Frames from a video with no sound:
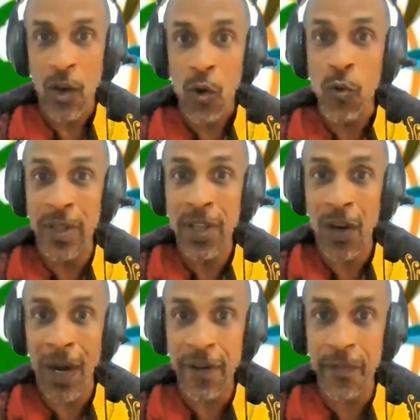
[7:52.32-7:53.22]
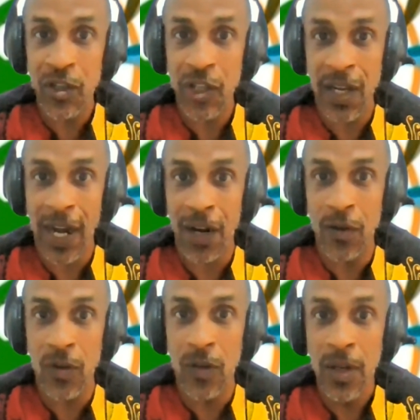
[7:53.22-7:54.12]
who had come out of the
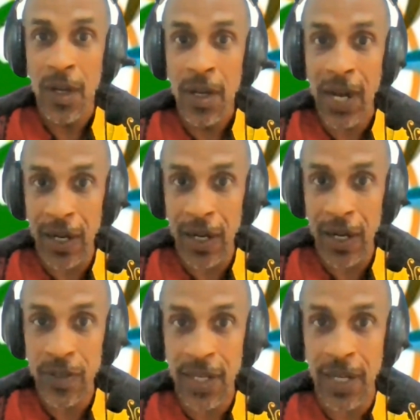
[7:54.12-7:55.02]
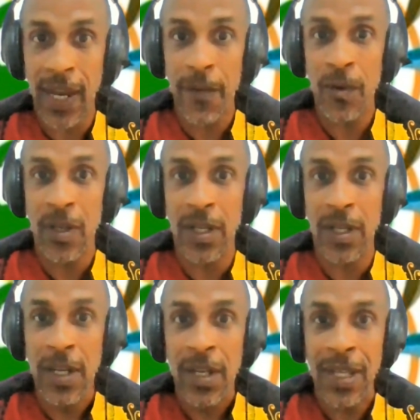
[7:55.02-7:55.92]
Chicago Congress on Africa,
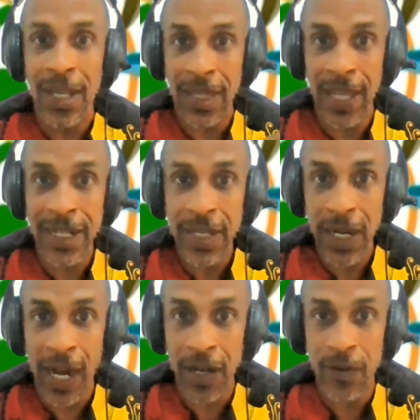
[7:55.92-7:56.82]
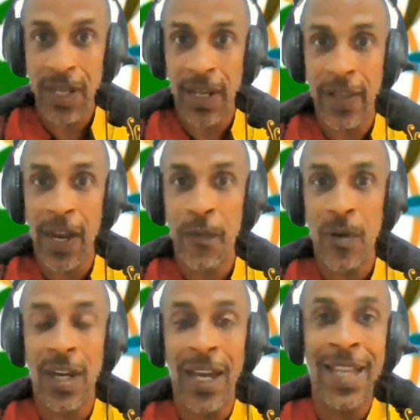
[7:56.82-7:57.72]
the Atlanta Congress on
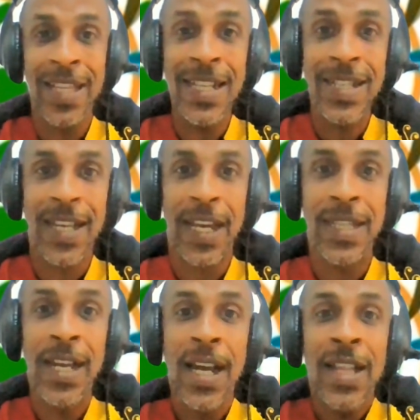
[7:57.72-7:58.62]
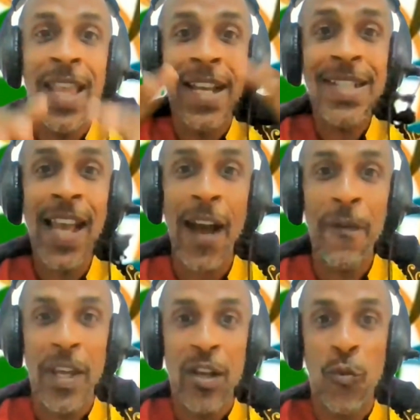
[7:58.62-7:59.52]
Africa, and he said, let's
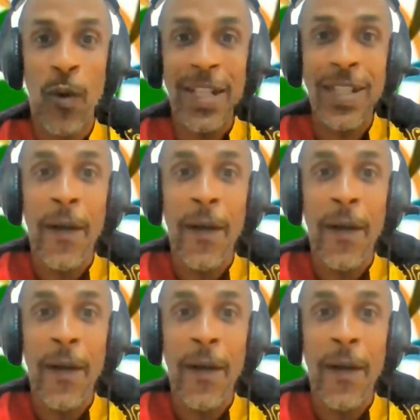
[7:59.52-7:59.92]
have a great